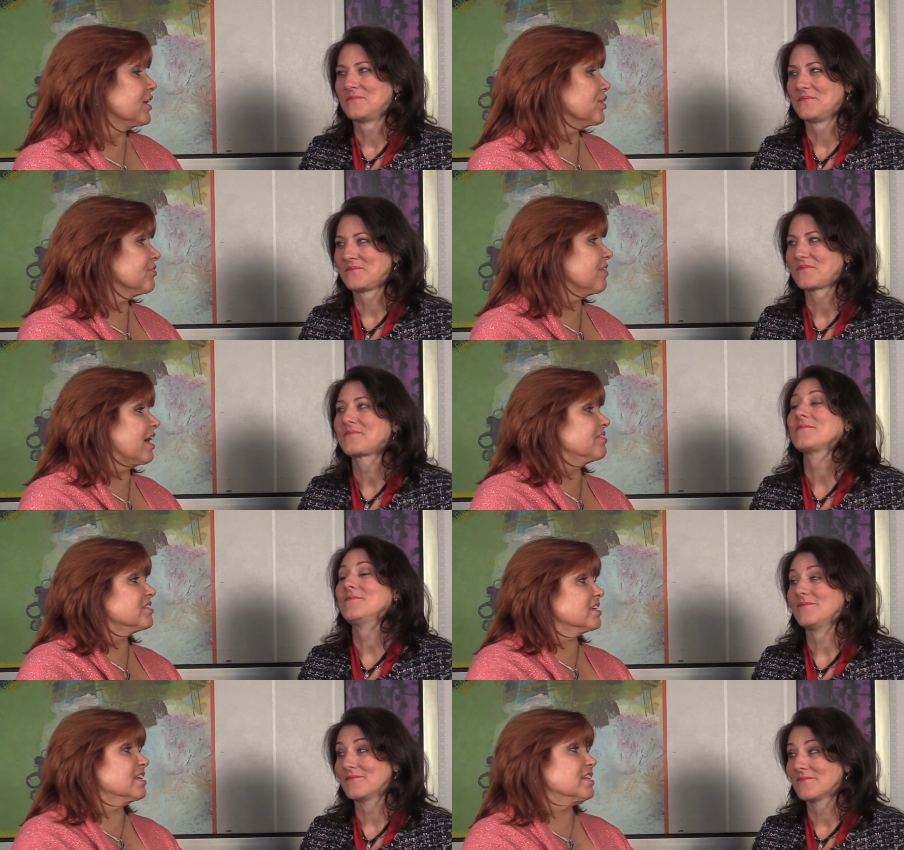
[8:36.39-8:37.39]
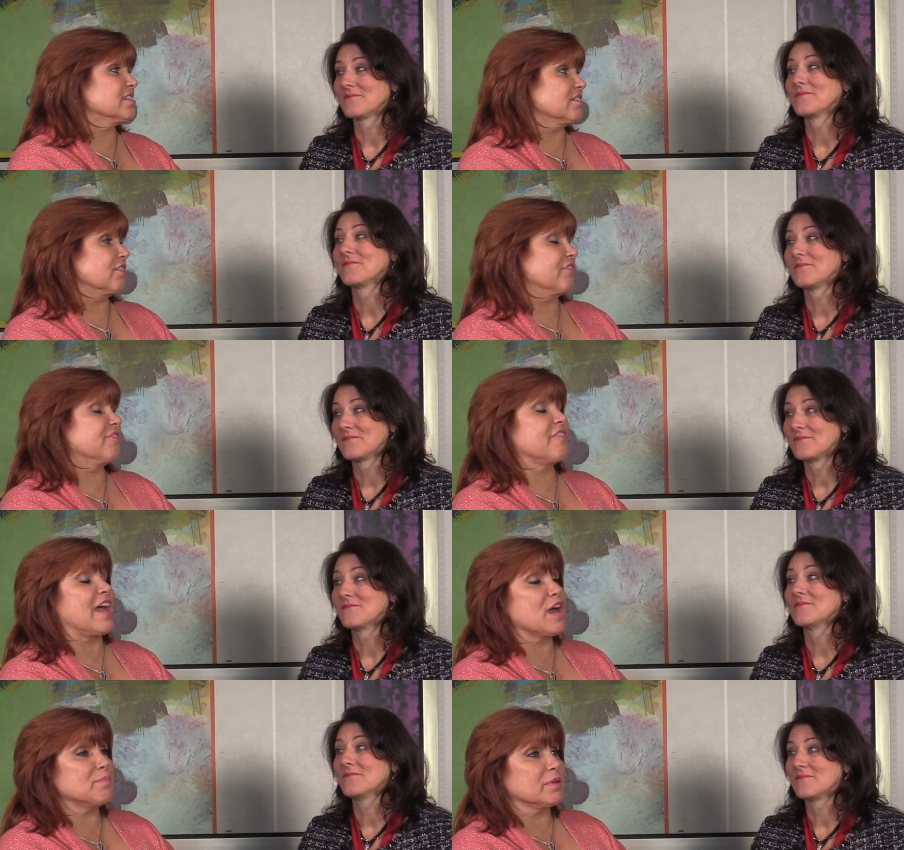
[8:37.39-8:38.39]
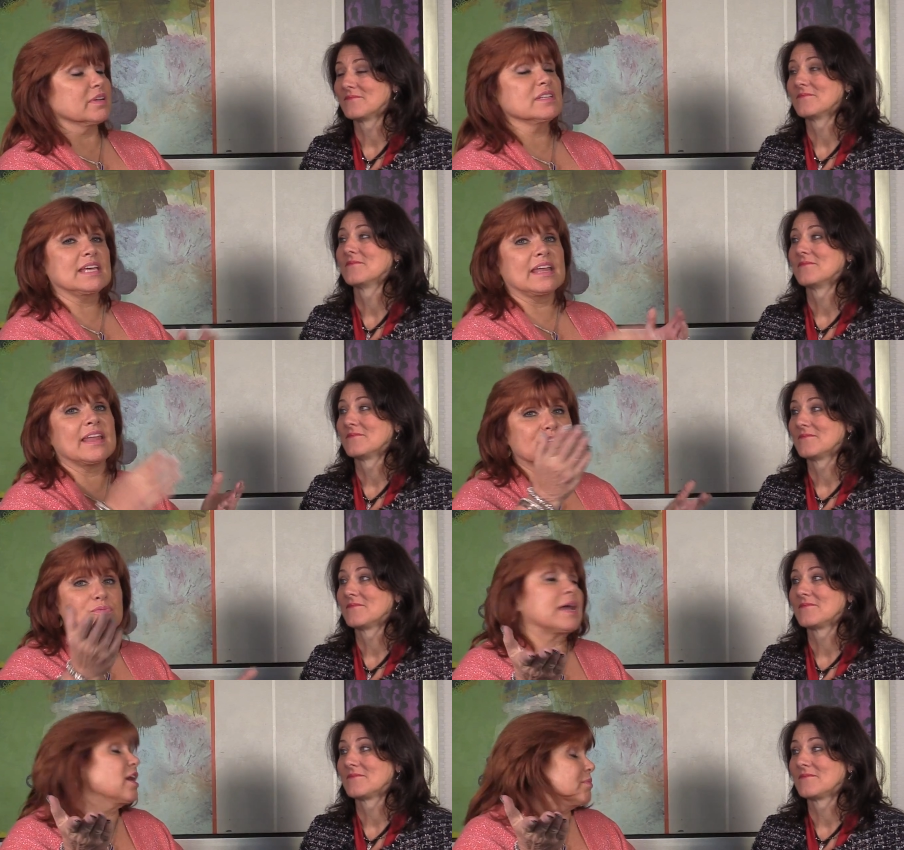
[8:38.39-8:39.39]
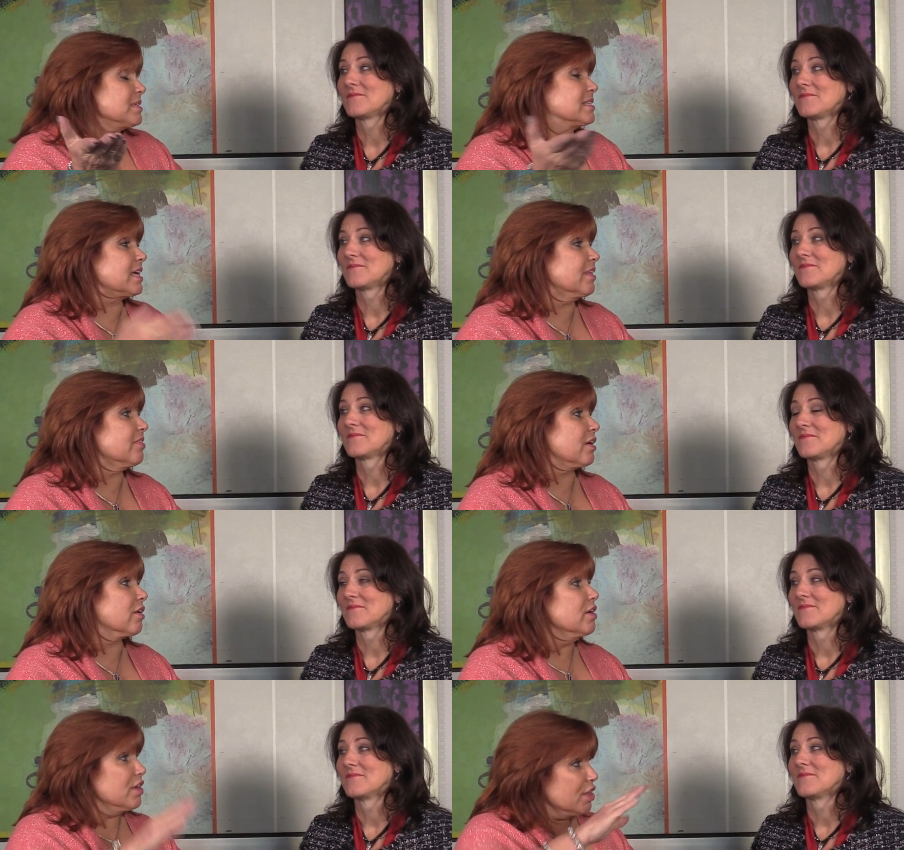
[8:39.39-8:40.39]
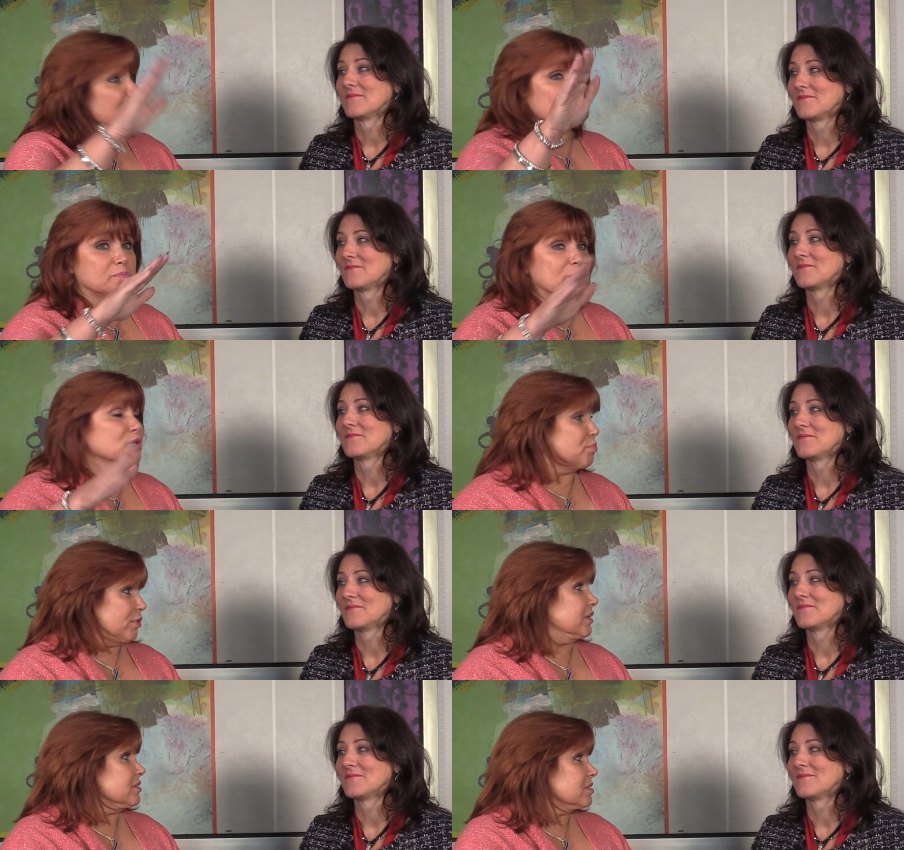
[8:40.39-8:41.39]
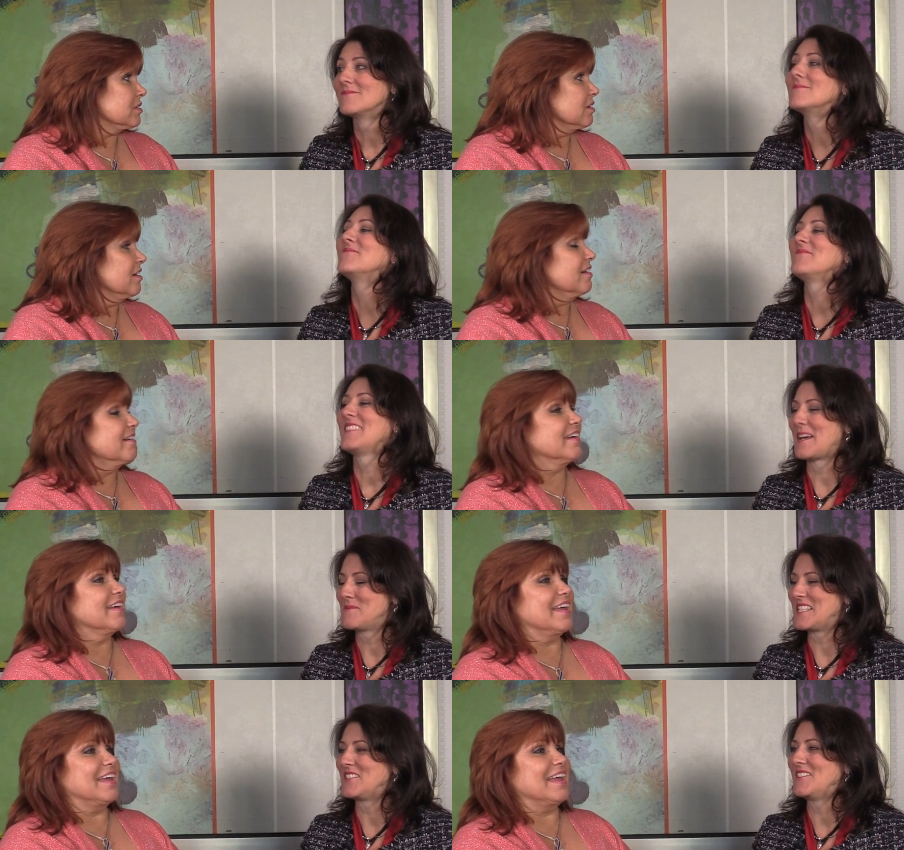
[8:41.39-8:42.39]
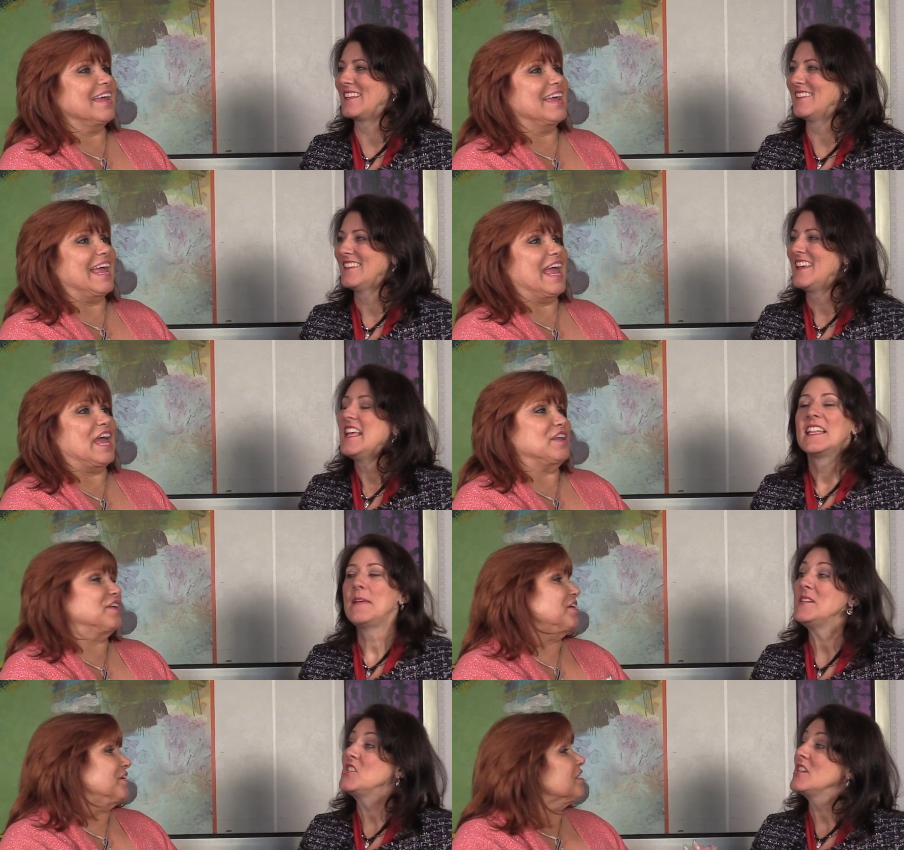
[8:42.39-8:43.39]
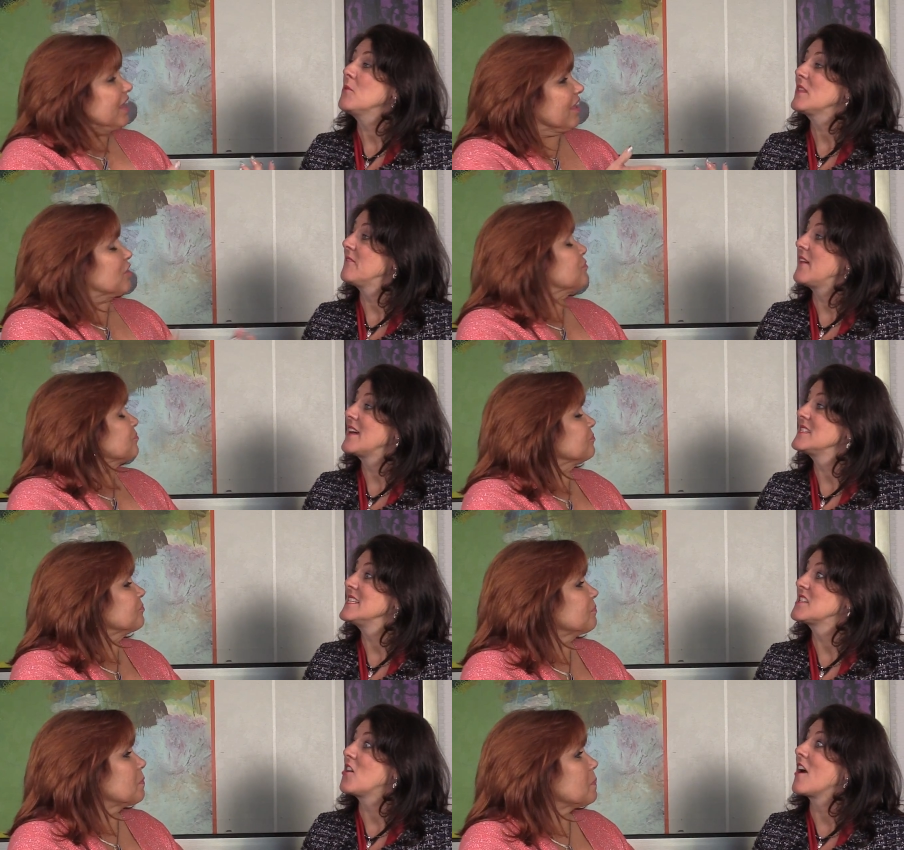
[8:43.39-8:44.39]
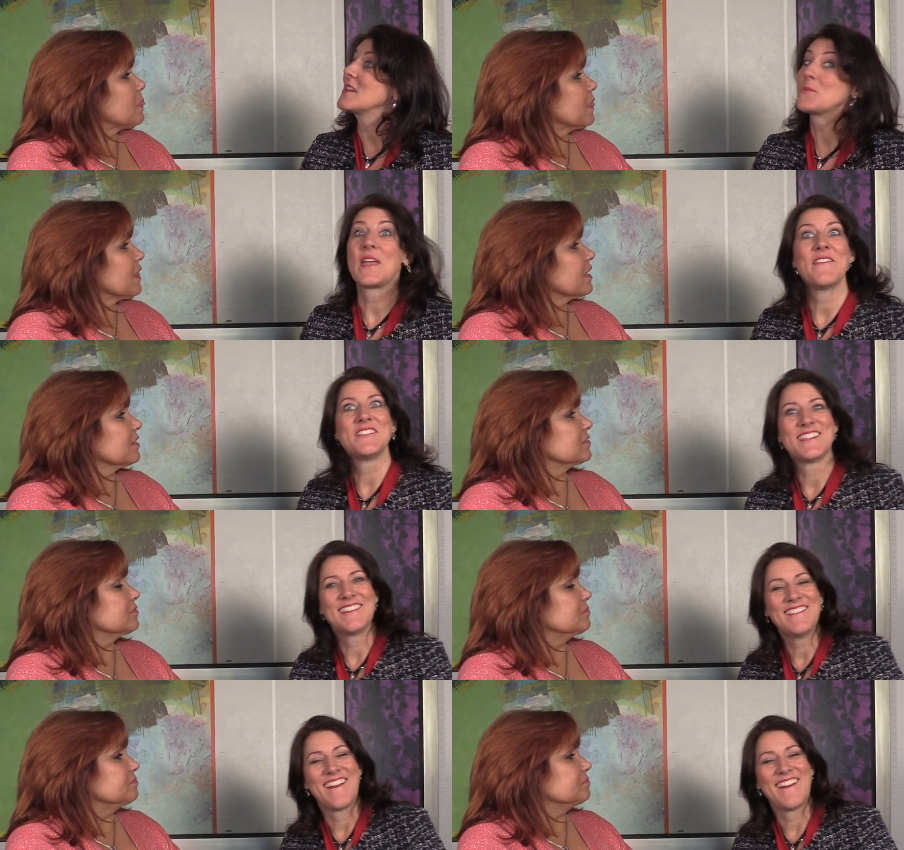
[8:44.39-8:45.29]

Speaker 1: like your five C's are fabulous, and that's what helps us get there. Those blueprints. Mm,
Speaker 2: absolutely. And let me share yeah. what the five C's are because we haven't done